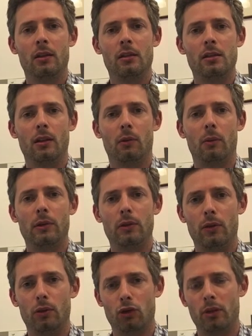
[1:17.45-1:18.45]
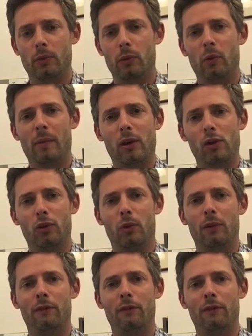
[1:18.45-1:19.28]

So when we do the treatment, we make sure we're